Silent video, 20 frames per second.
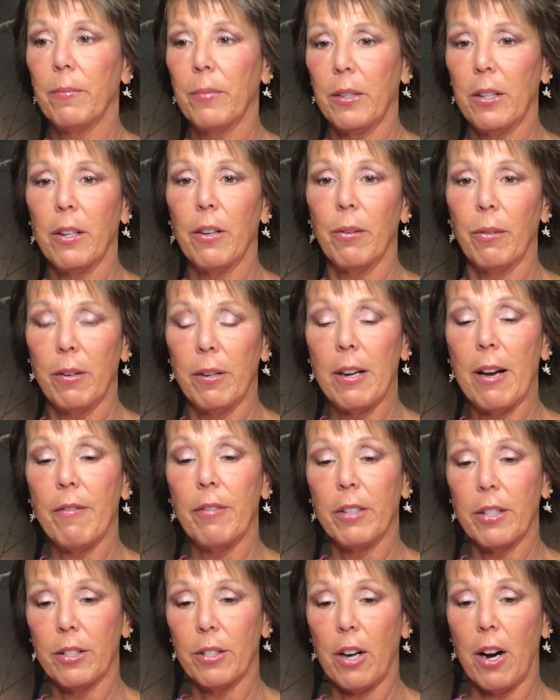You know,
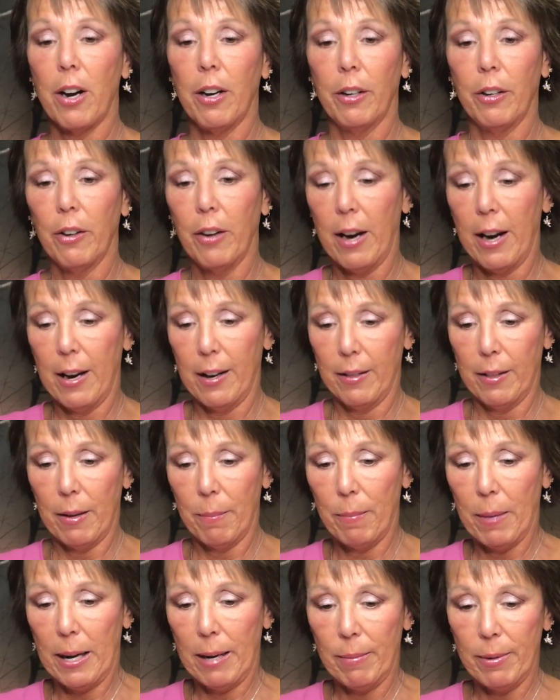having a toddler and the
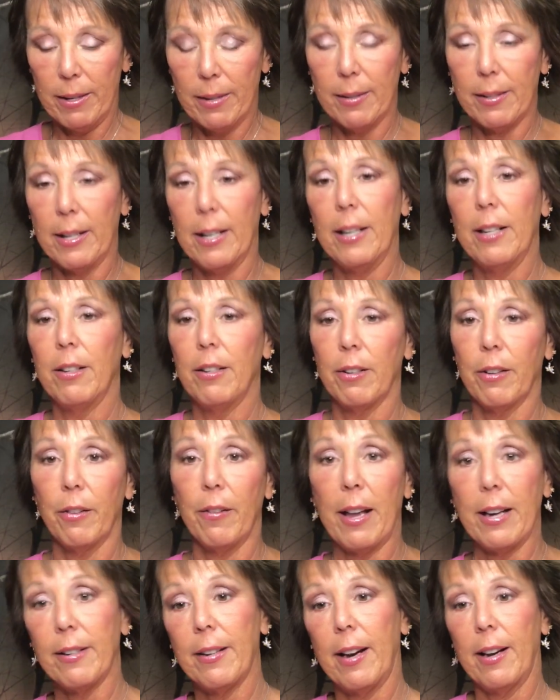baby seat, you know,
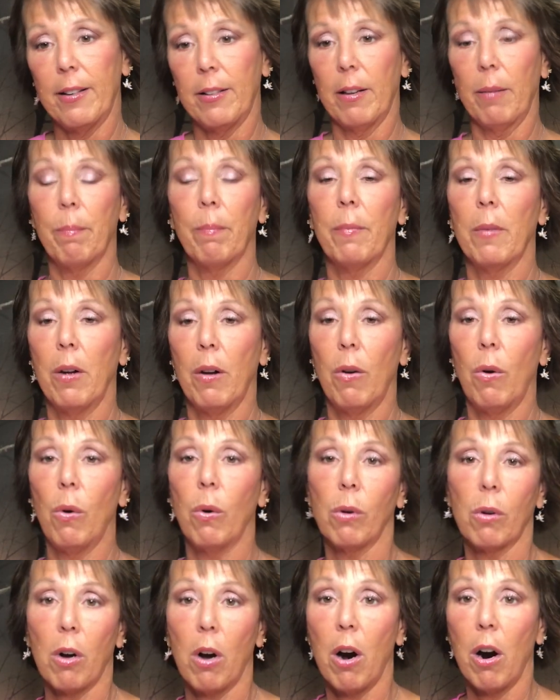that takes up a
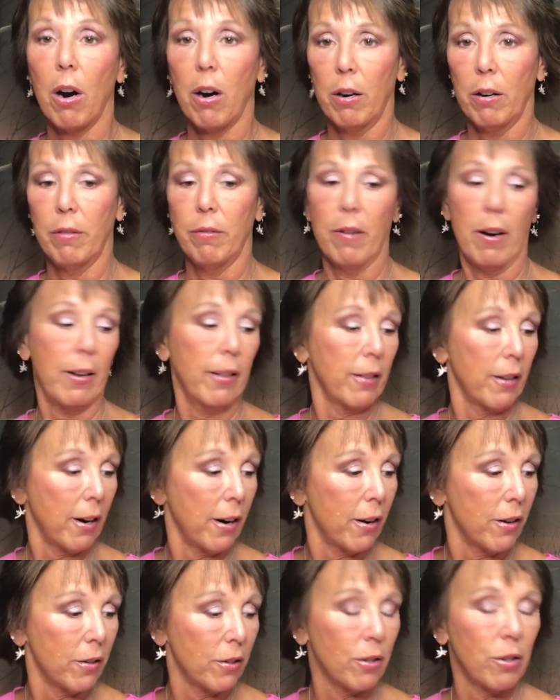whole cart right
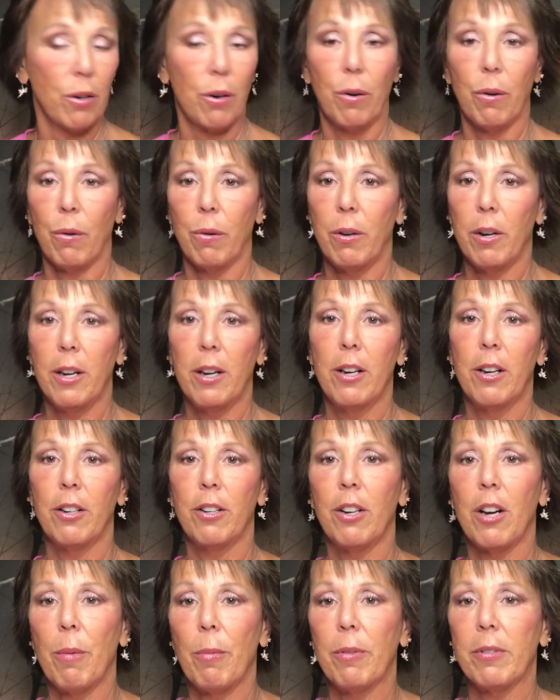there. So
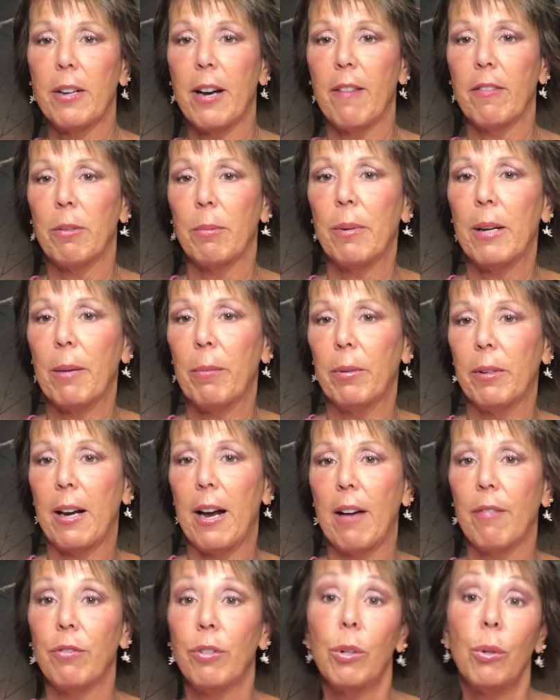you almost have to be able to
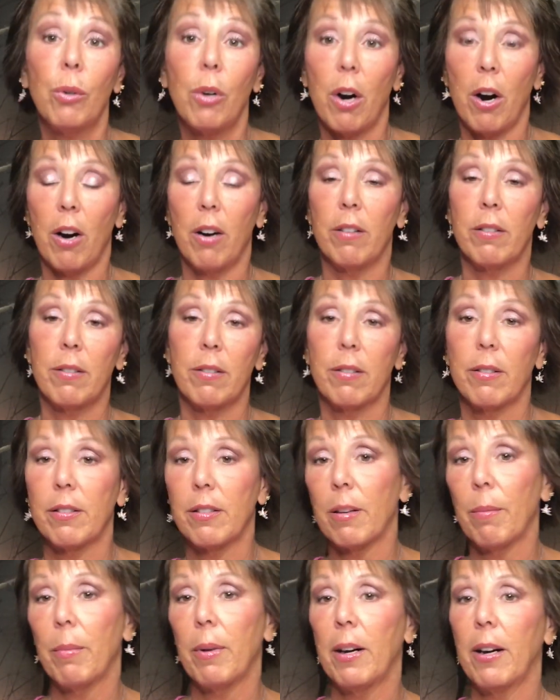have two carts,
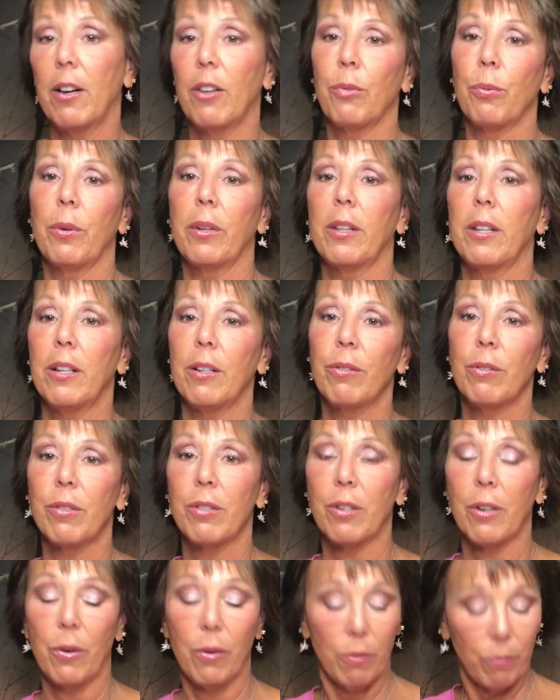somebody else with you.
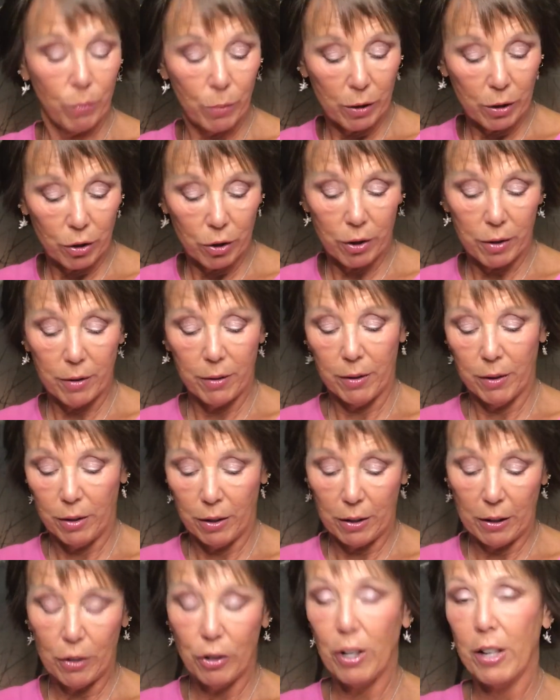So, which,
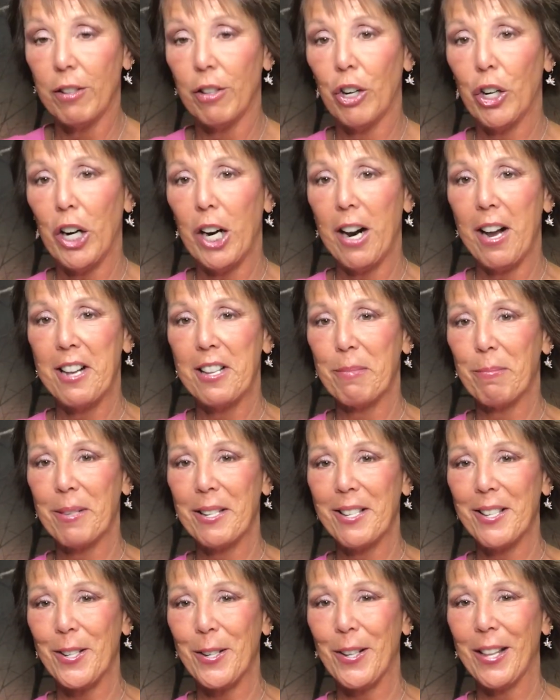you know, she has a great
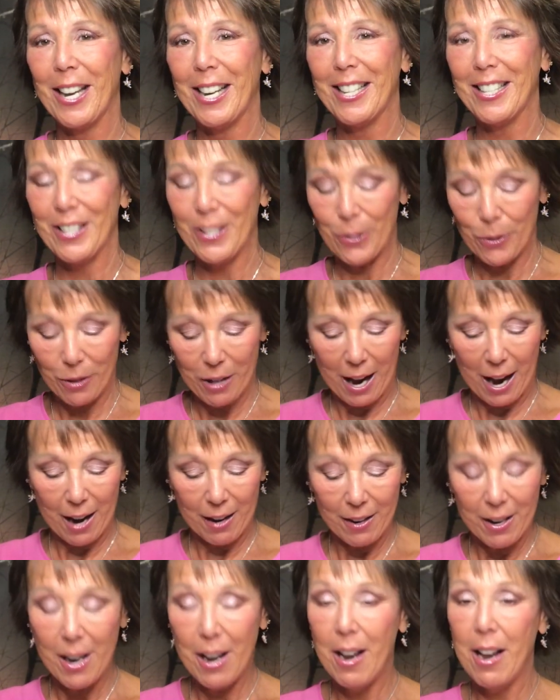husband, so they can do
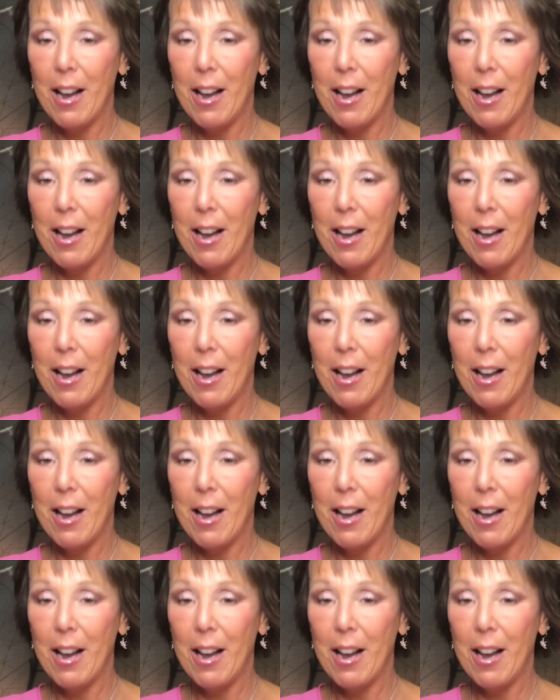that.